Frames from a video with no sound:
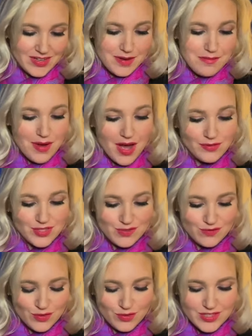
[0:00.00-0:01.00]
Ma was
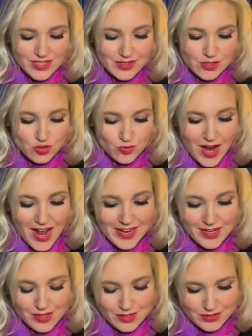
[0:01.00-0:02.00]
folding the dry
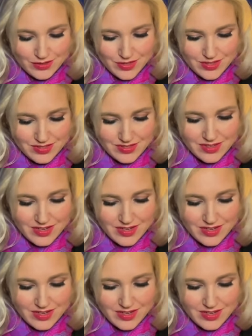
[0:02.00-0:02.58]
clothes.